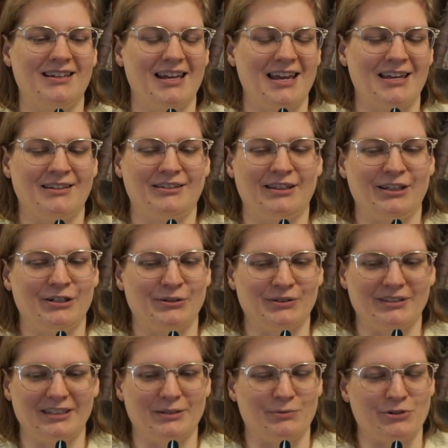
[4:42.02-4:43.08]
it
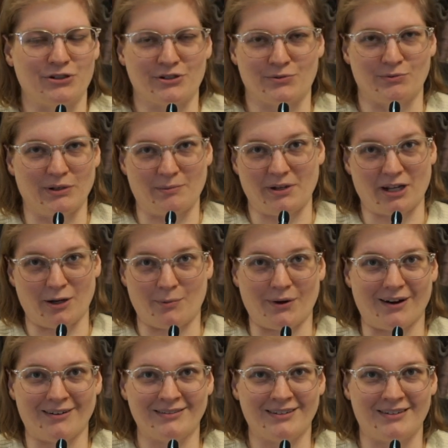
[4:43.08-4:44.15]
literally was just ripping
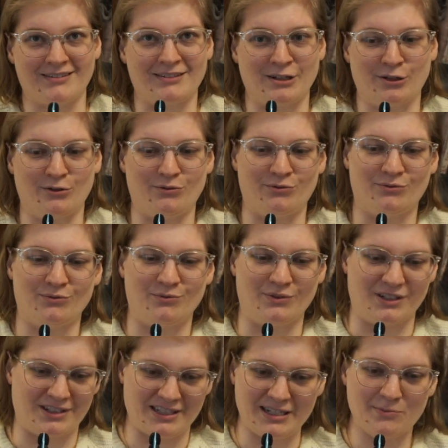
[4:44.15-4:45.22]
apart instead of
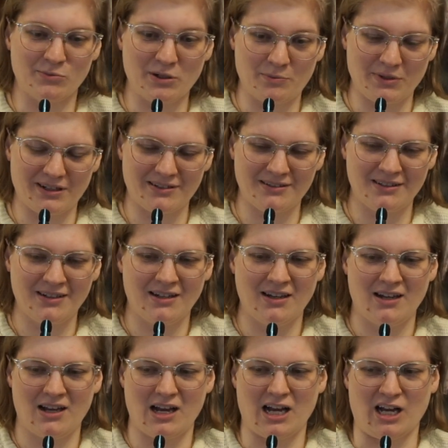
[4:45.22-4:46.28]
the seam ripping.
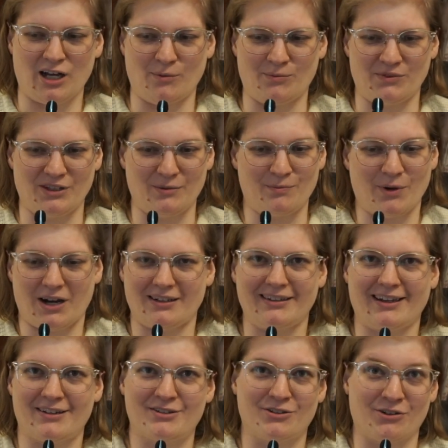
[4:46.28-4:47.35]
The
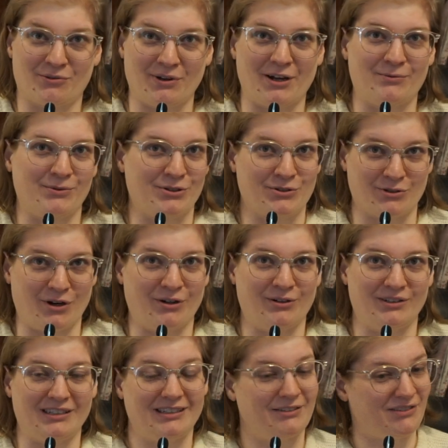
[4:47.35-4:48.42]
polyester thread was
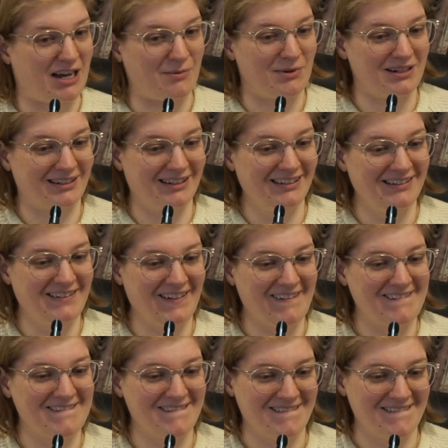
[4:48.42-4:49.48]
stronger than the fabric,
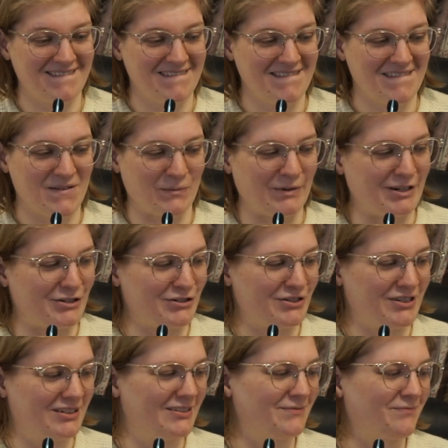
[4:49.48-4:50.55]
which,